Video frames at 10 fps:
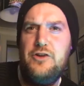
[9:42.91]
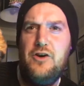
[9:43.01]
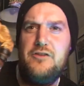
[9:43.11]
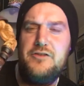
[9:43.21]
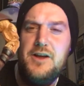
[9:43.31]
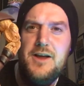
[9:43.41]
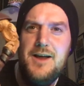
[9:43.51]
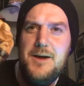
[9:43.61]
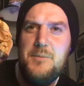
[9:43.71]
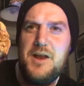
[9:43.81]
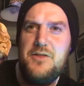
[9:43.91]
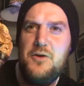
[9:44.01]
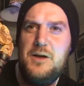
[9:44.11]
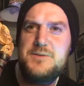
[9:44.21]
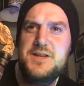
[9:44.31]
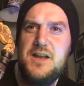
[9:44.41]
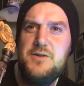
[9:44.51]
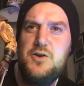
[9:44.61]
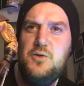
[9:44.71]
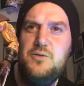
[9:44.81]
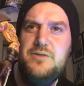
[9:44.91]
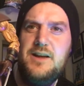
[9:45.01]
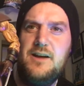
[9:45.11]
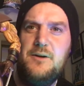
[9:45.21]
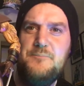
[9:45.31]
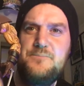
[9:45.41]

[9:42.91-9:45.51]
off. But I thought that was kind of a cool figure.